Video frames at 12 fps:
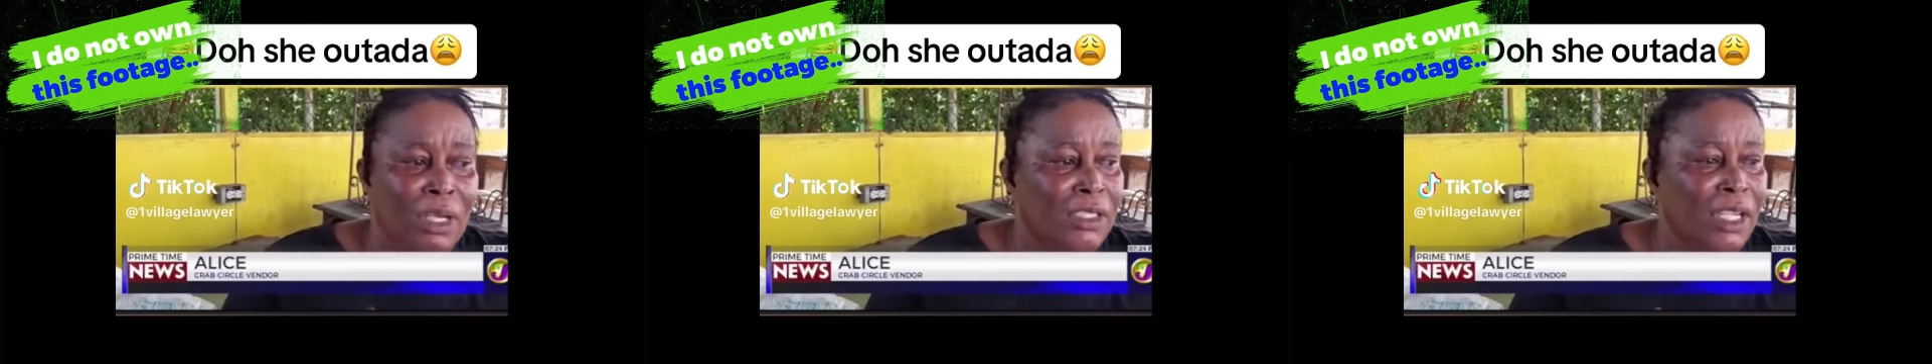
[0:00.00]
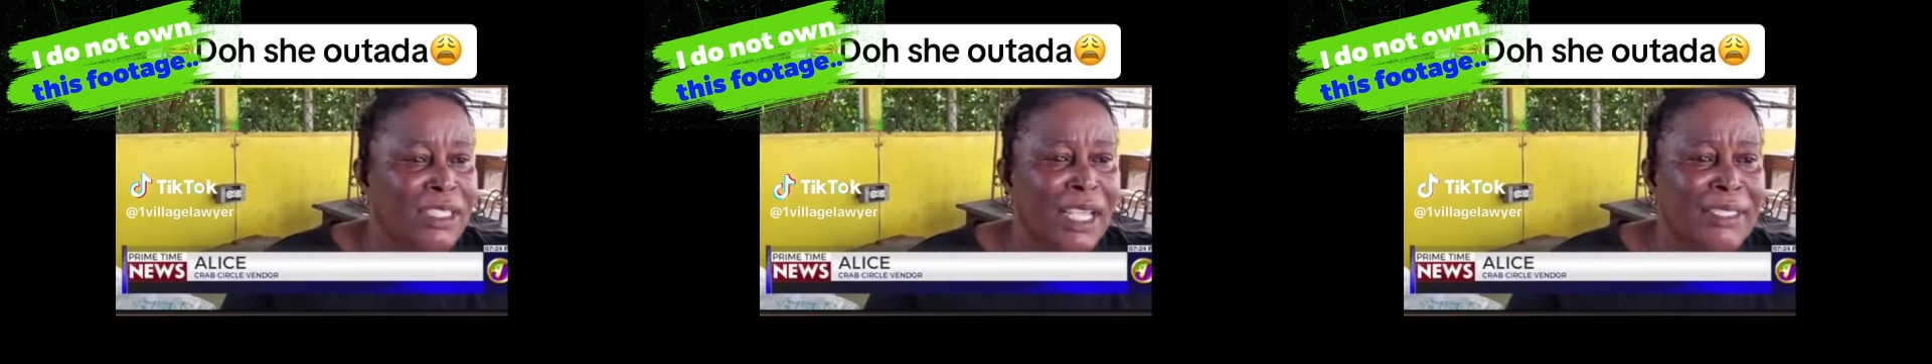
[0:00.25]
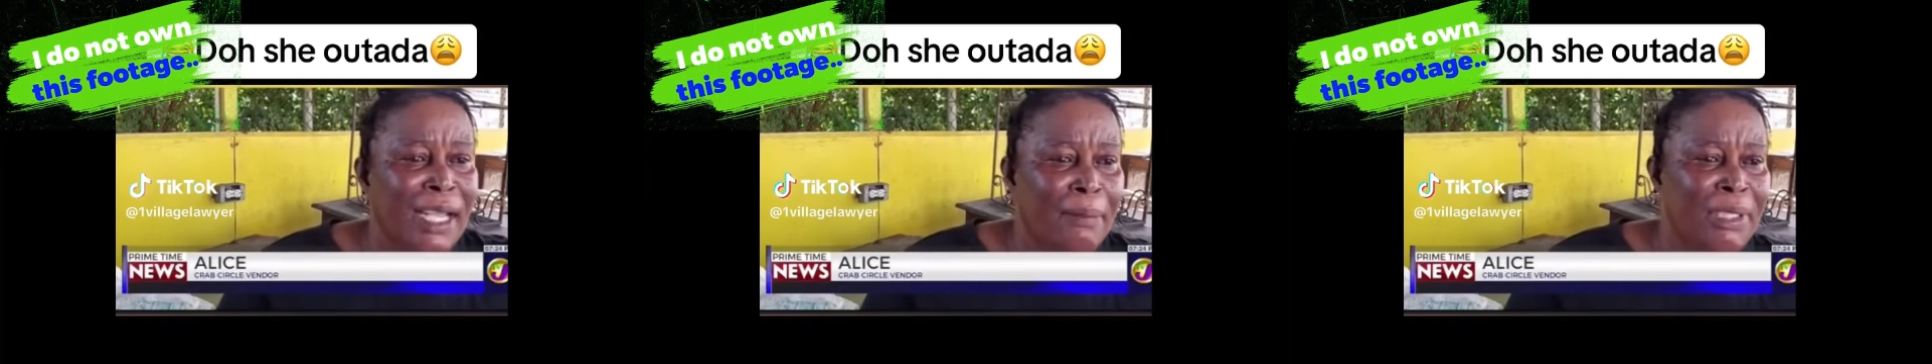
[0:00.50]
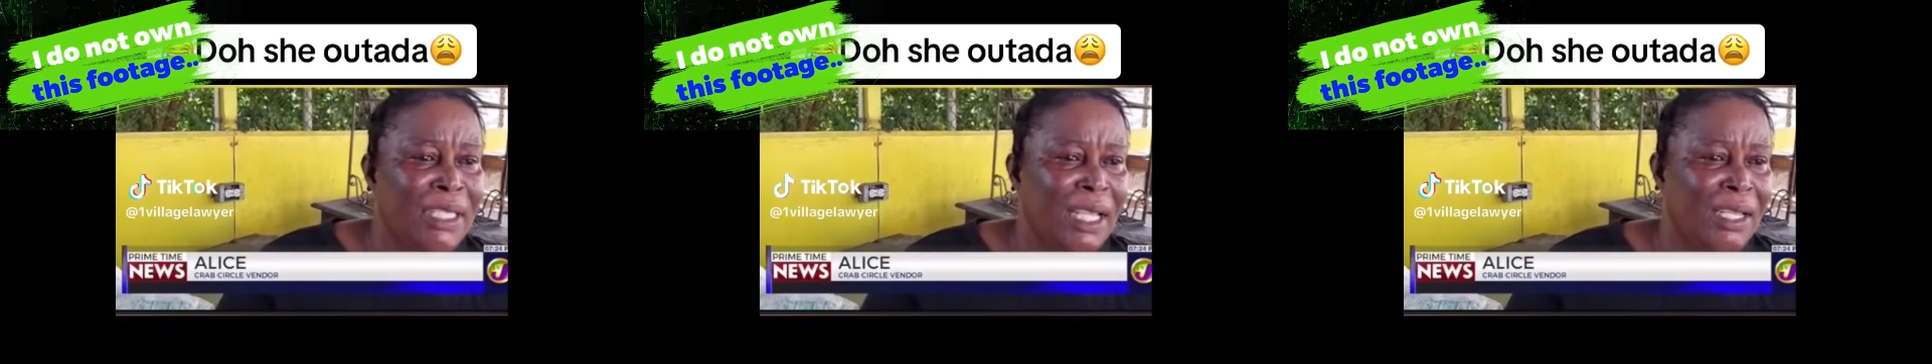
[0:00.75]
So
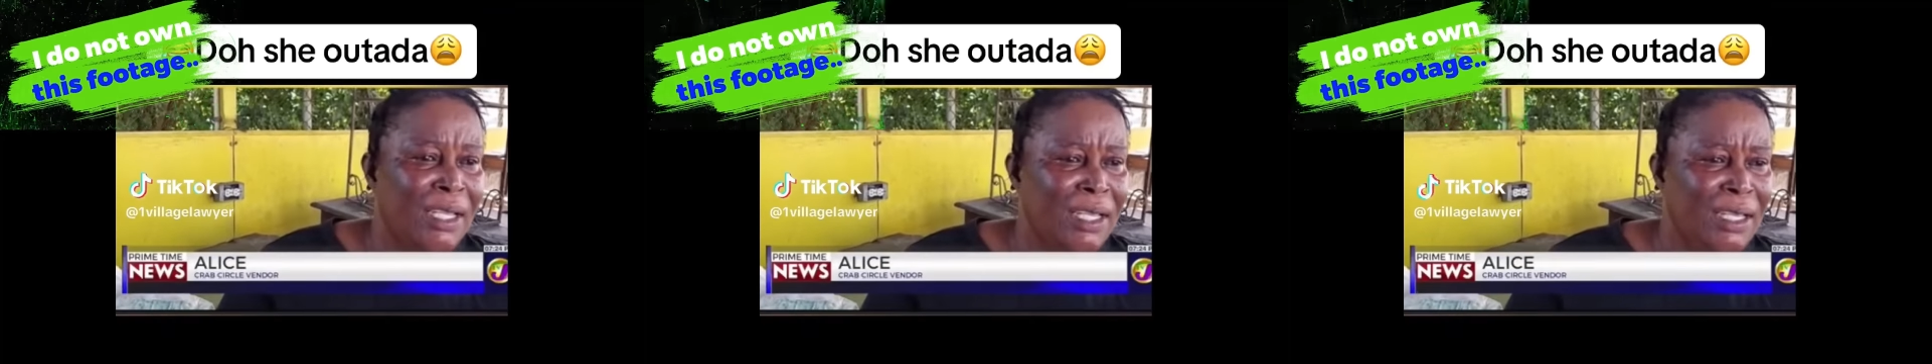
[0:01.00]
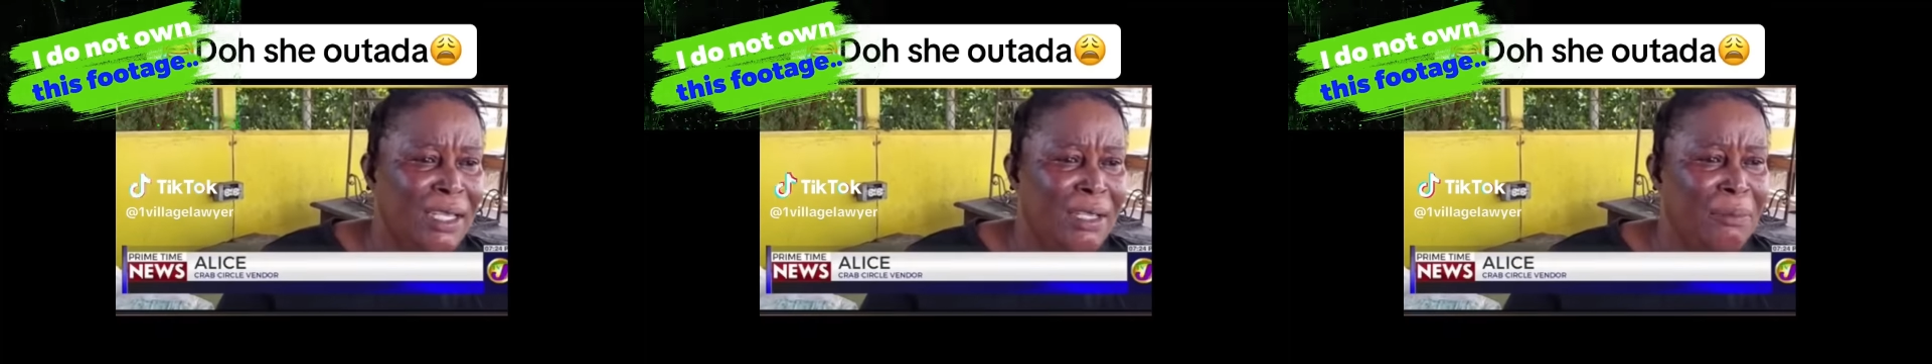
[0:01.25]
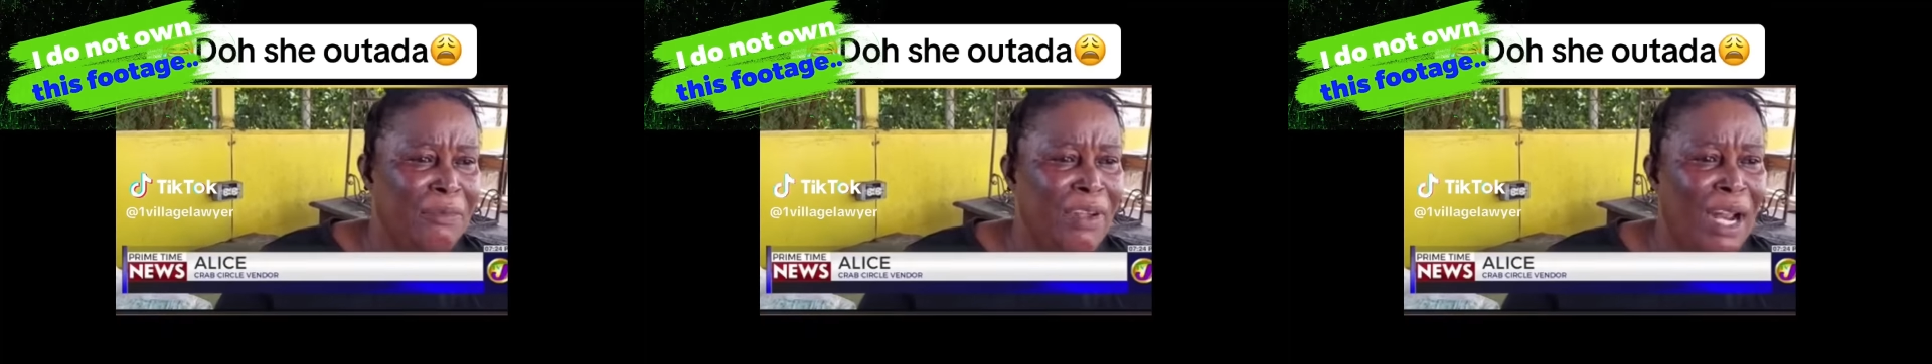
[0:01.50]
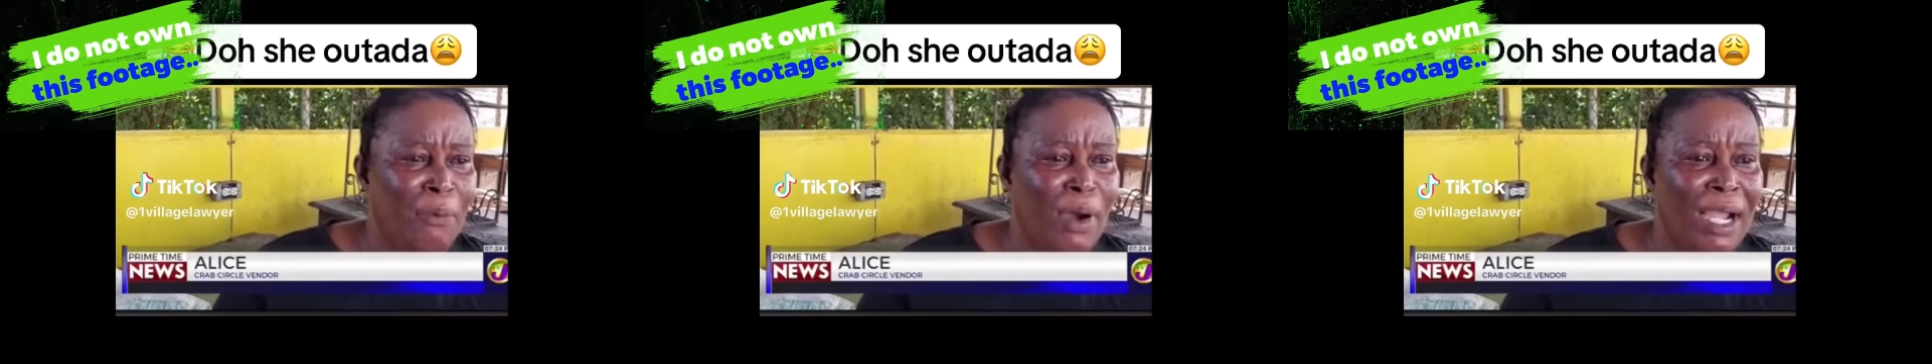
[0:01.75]
since said, eh, eh, feel
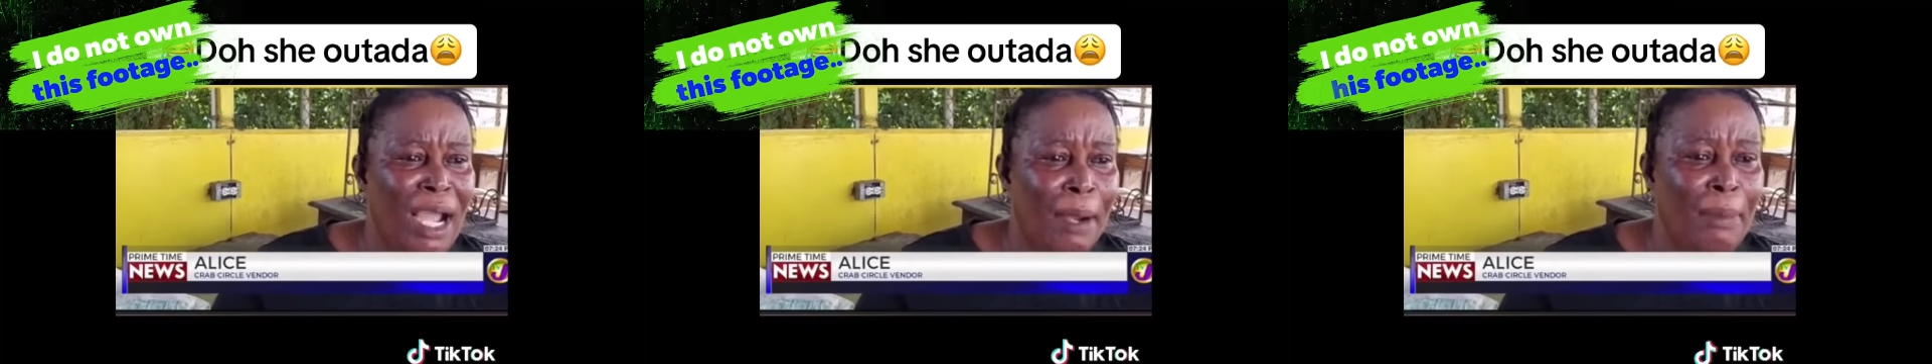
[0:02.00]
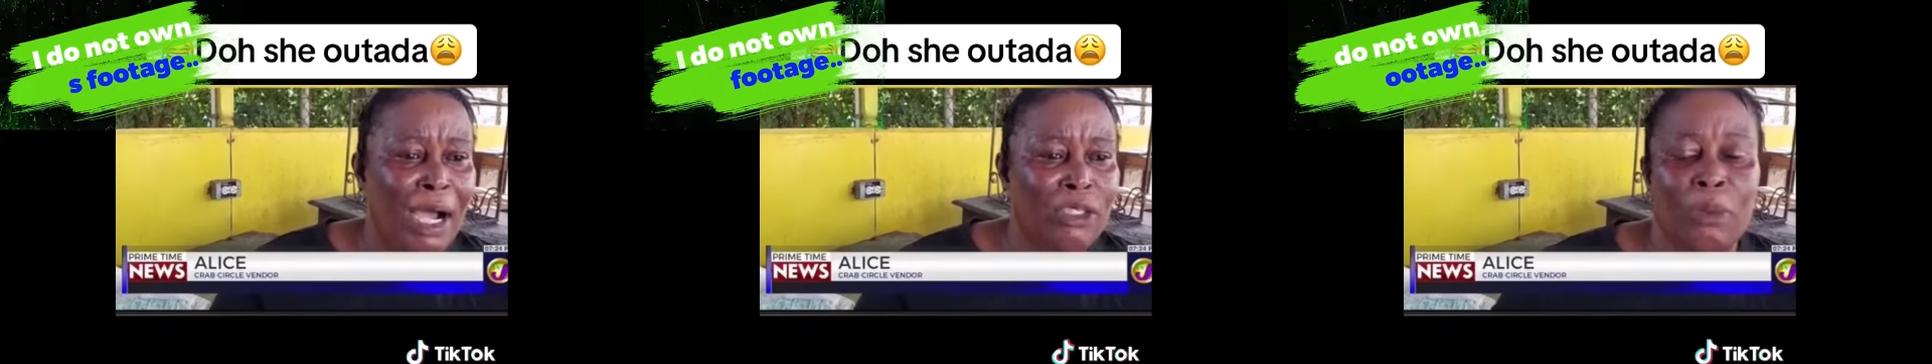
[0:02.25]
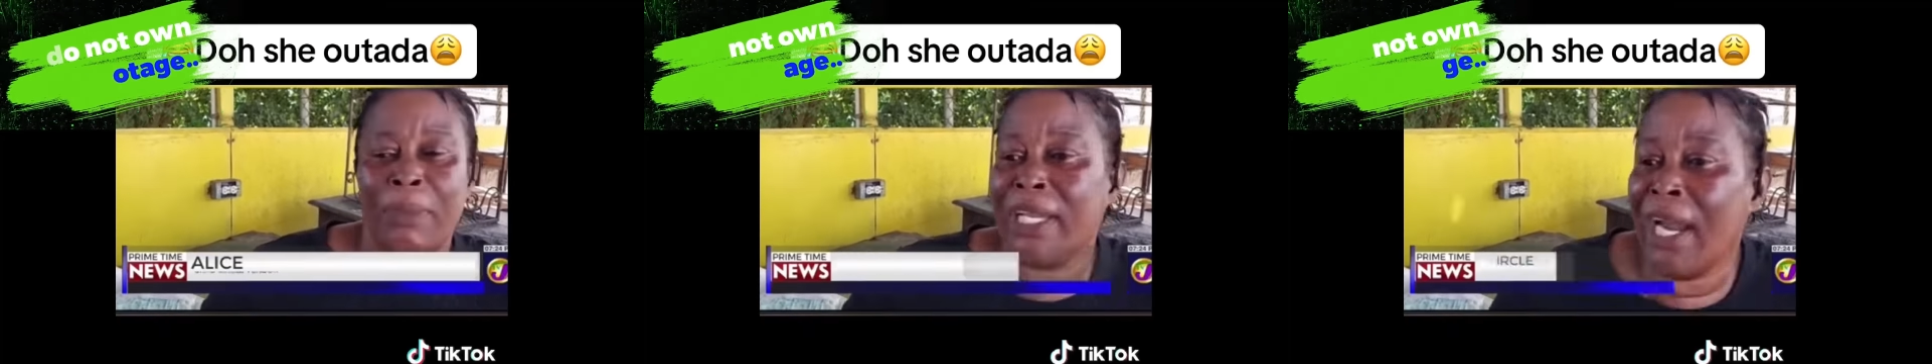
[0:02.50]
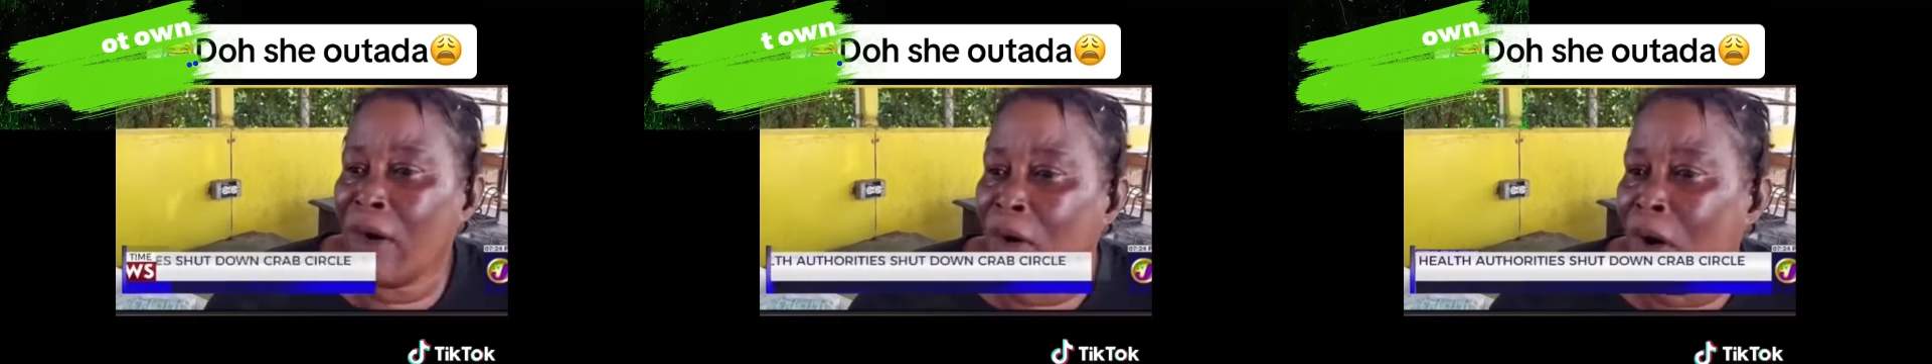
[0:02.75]
like to go
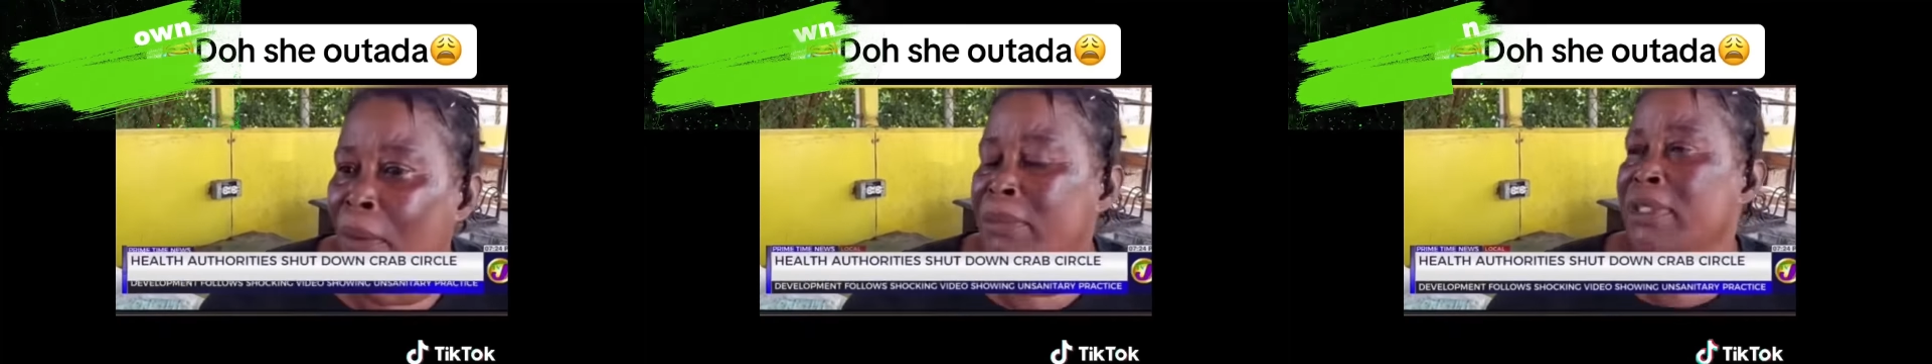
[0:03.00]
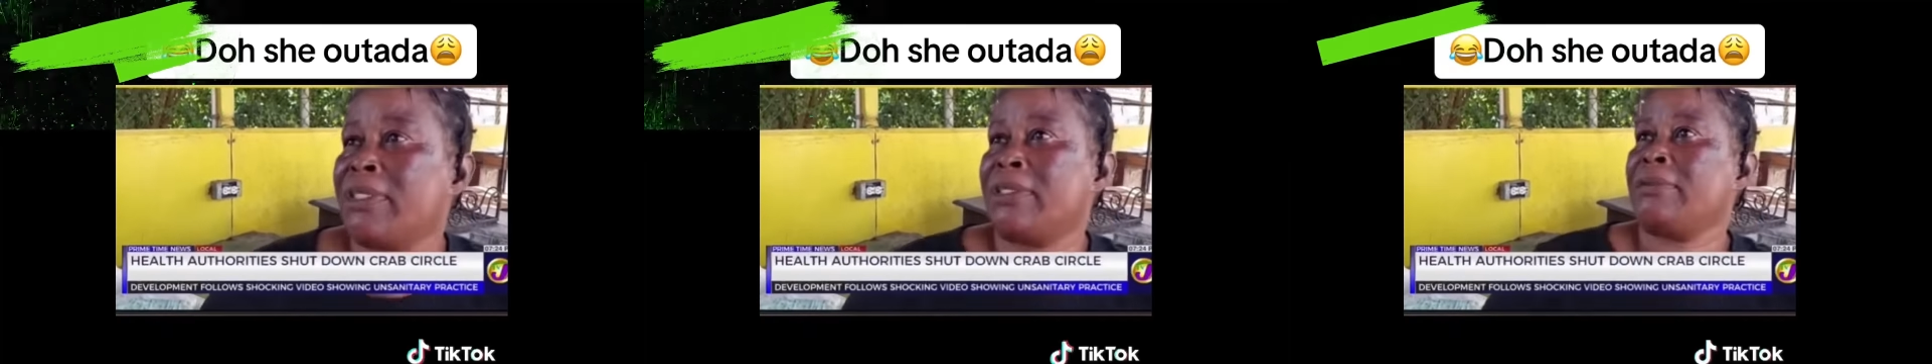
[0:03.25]
Here come.